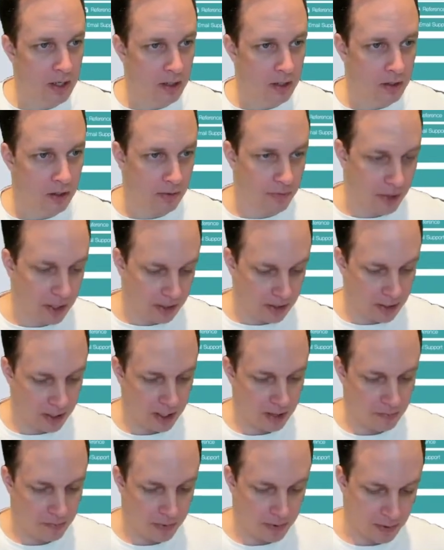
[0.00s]
So if I
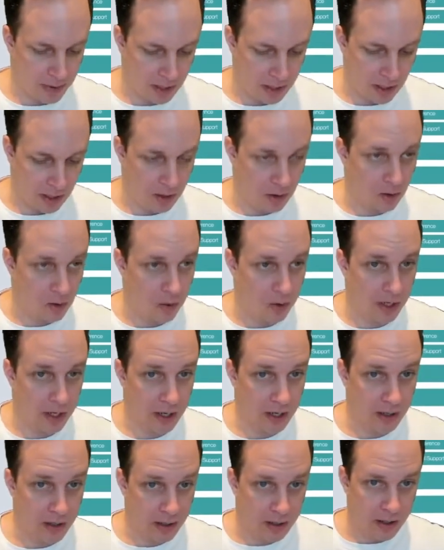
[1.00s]
type hello
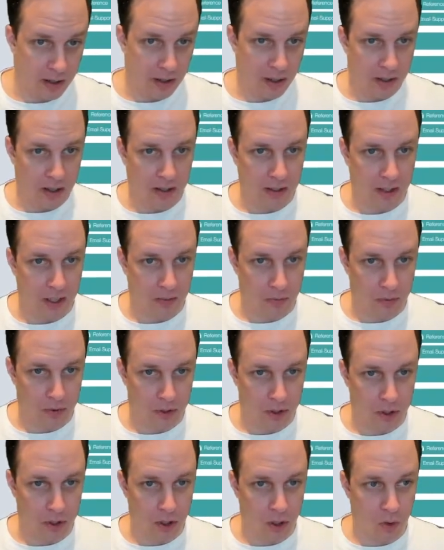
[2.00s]
here, that will
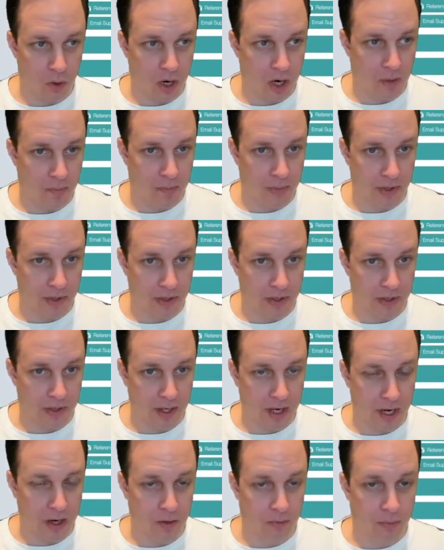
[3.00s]
show up in
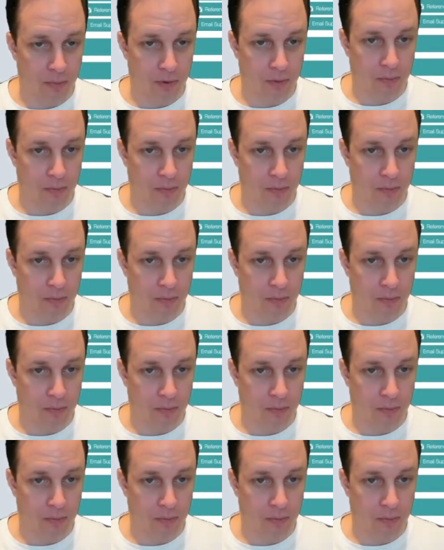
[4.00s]
the output